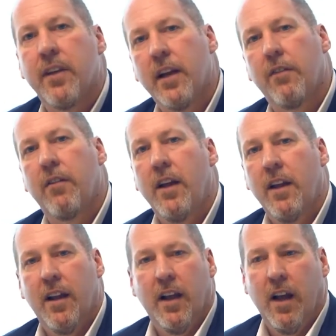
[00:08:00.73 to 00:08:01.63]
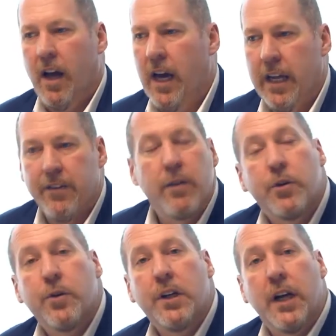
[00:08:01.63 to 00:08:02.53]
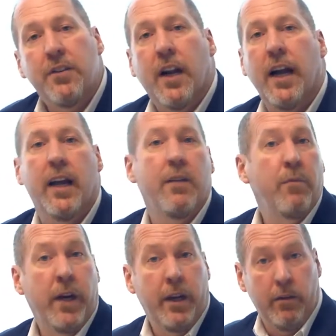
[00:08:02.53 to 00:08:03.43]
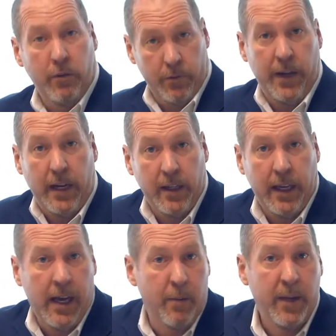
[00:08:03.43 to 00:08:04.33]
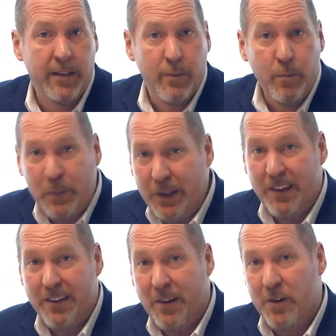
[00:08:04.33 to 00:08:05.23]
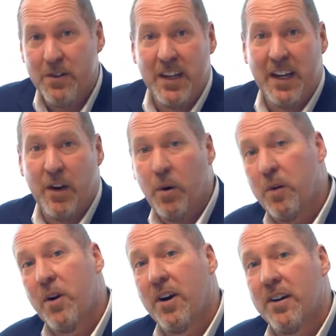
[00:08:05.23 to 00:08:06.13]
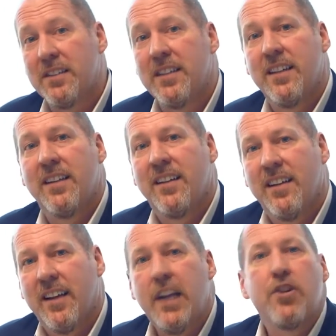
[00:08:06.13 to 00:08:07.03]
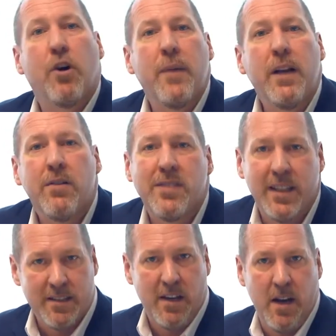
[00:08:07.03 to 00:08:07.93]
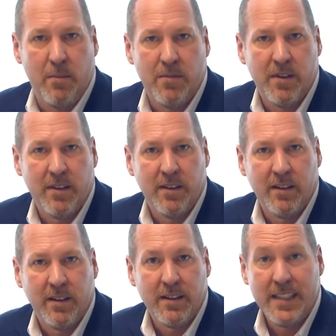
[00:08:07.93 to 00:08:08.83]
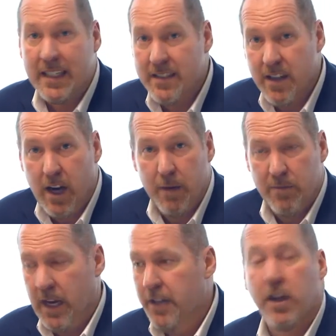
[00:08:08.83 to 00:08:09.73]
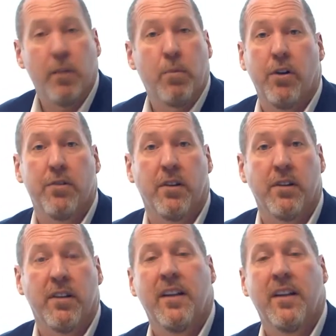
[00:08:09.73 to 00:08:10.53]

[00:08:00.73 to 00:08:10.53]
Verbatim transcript: that enough. I had so much rejection. I had, in fact, a guy that makes $1 million a year, Will Martin, he told me no 6 times. 6 times. I took it personal.